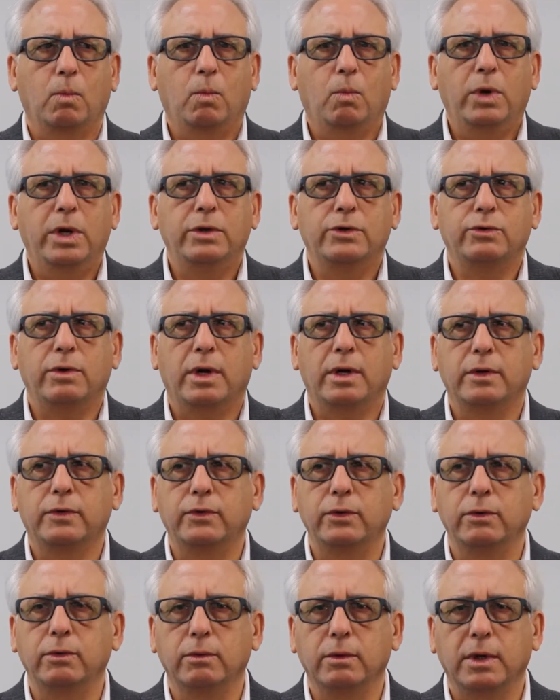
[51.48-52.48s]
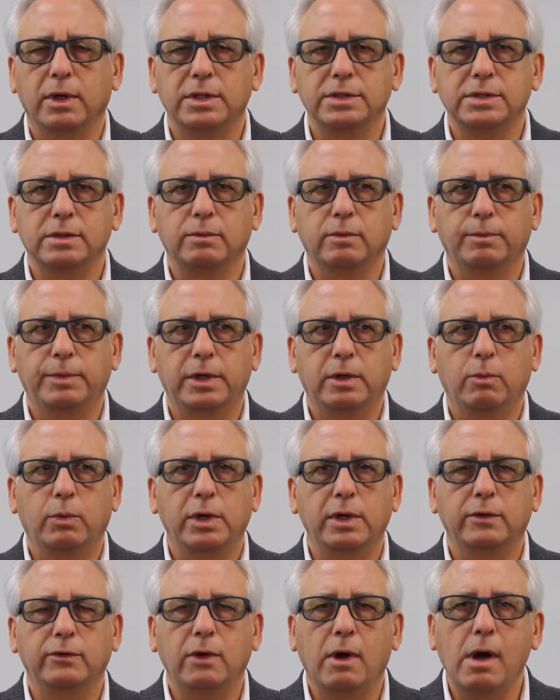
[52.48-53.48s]
what are you trying to do? And I said, well, Peter, what
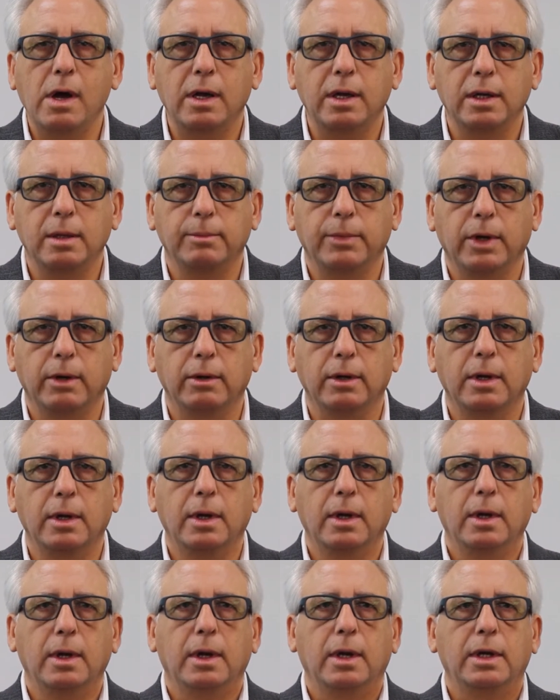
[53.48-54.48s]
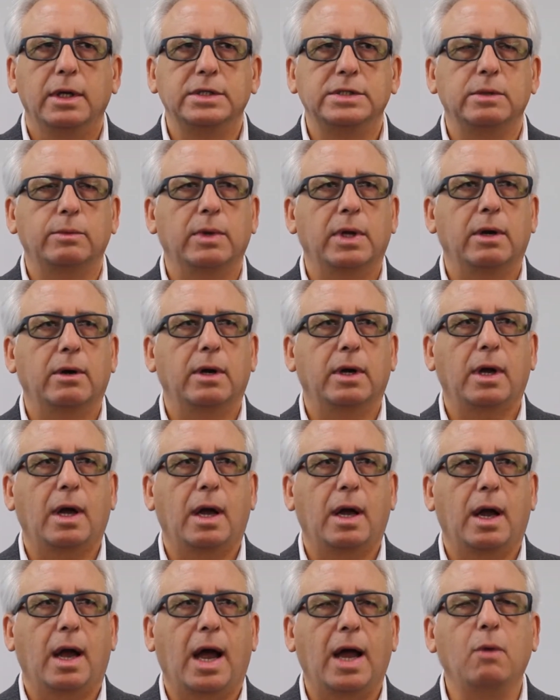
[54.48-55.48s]
are you talking about? And he said, well, Eric,
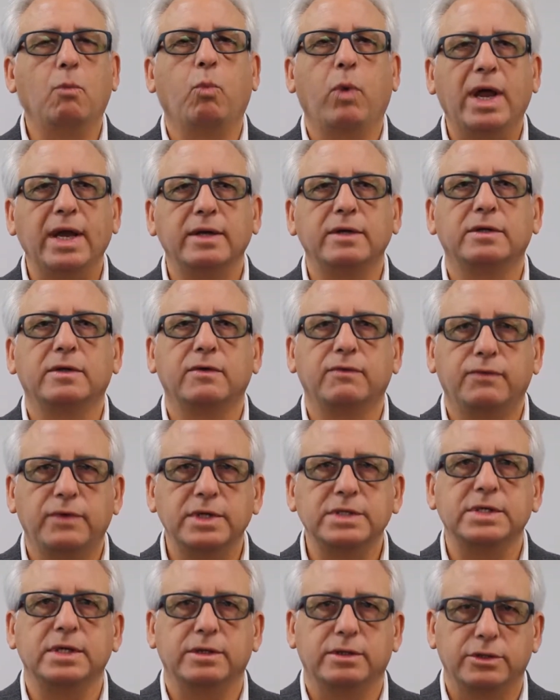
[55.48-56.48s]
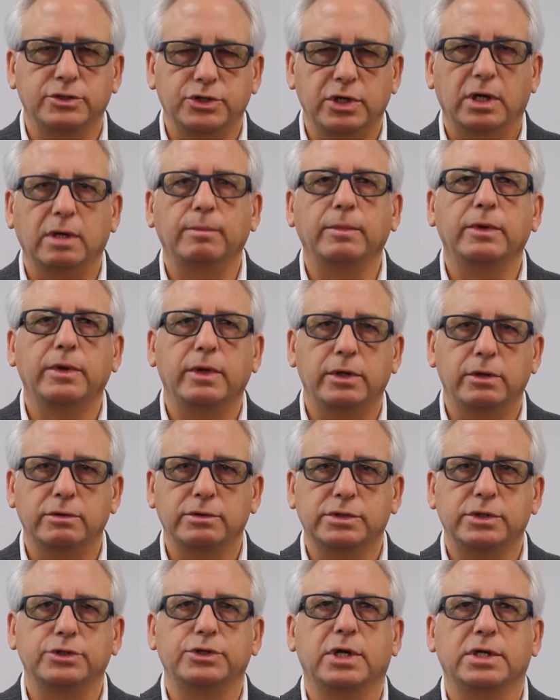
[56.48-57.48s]
I went to visit the gentleman that you
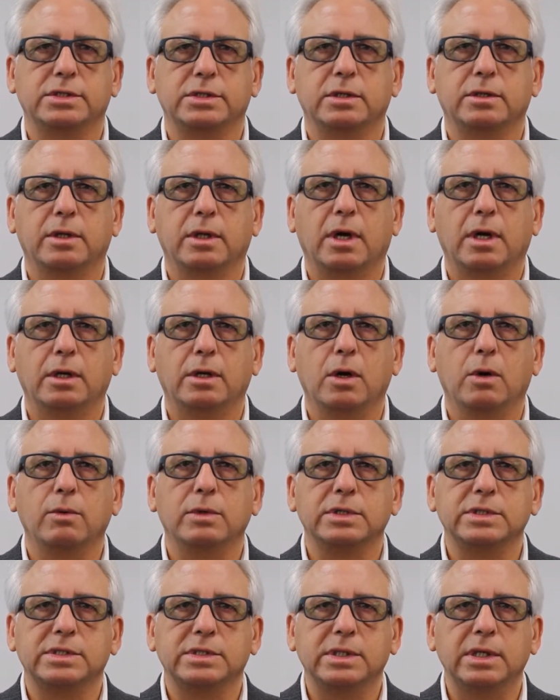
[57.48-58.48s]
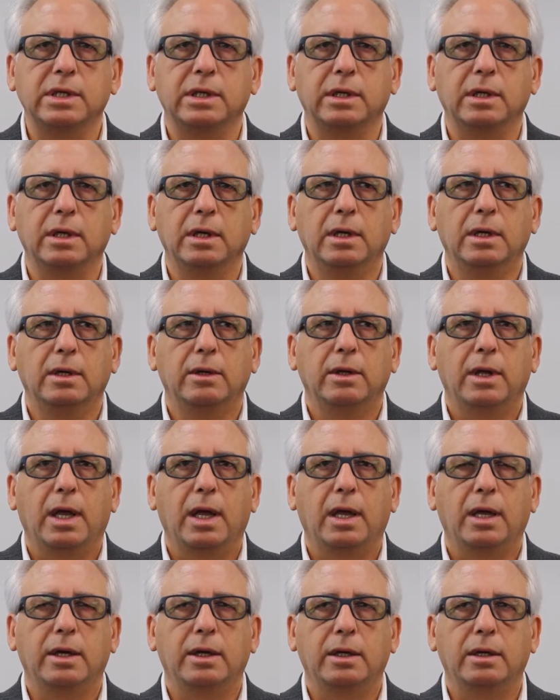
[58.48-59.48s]
suggested that I go and see.
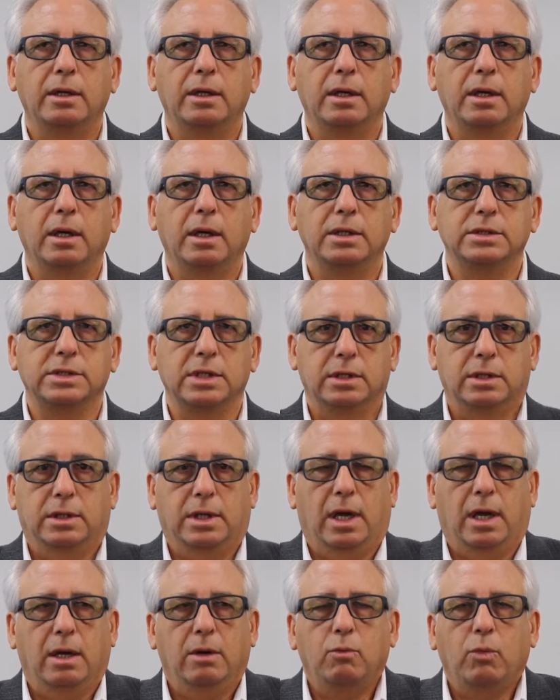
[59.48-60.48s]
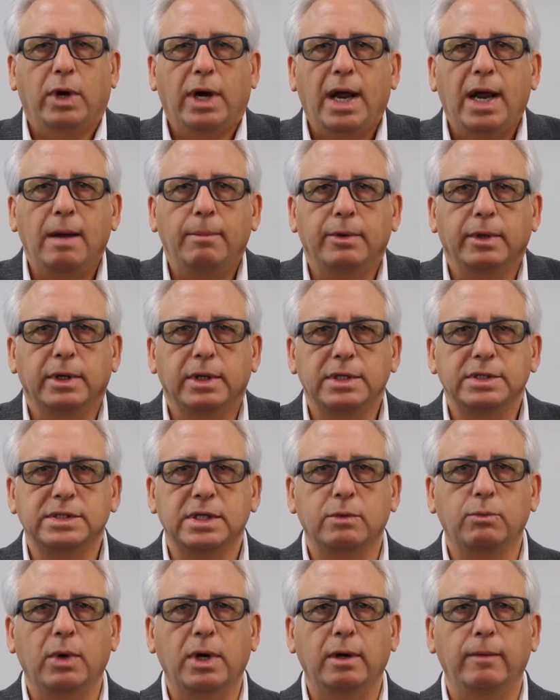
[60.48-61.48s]
And I said, yeah, and what happened? And he
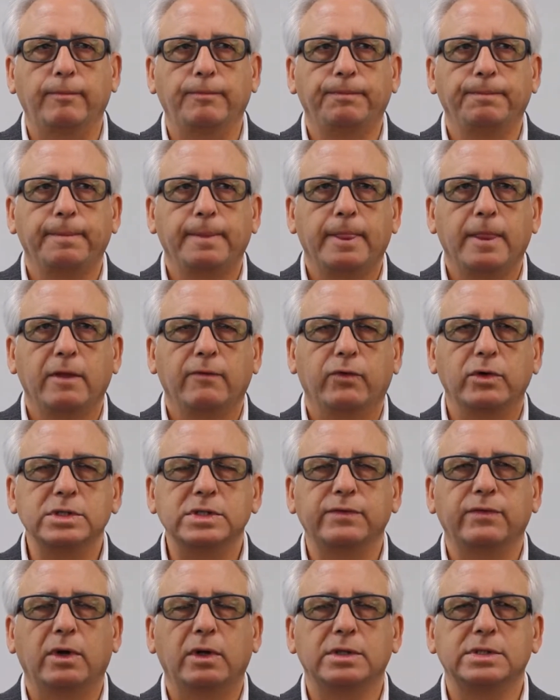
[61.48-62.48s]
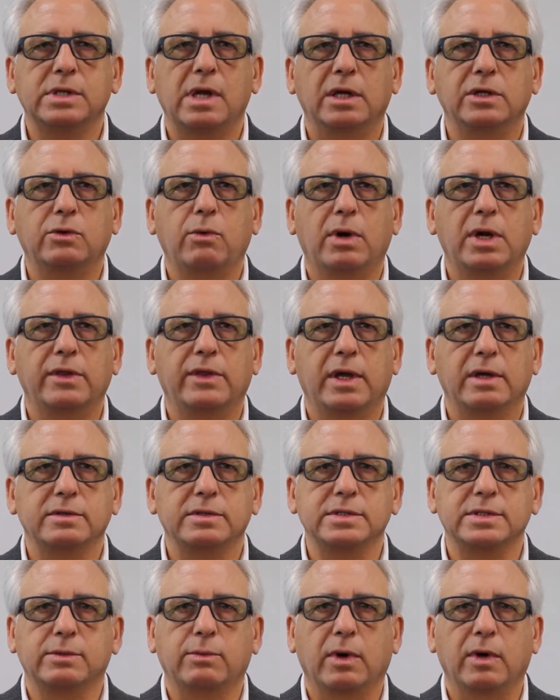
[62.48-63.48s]
said, well, first of all, it's not
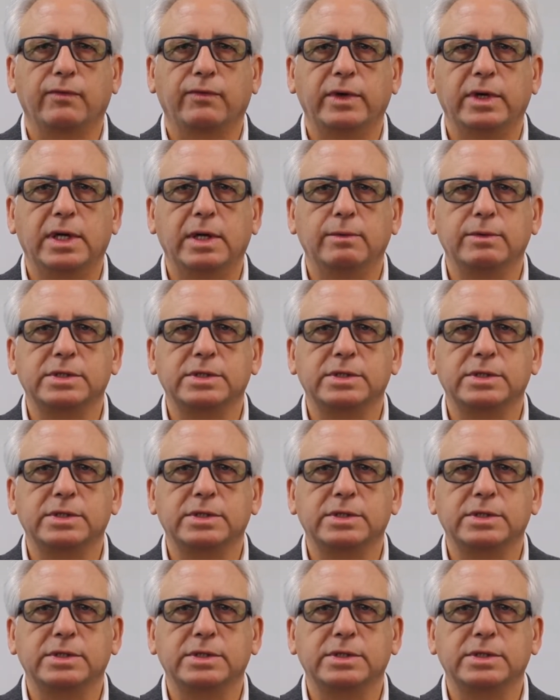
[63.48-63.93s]
20,000 square feet. He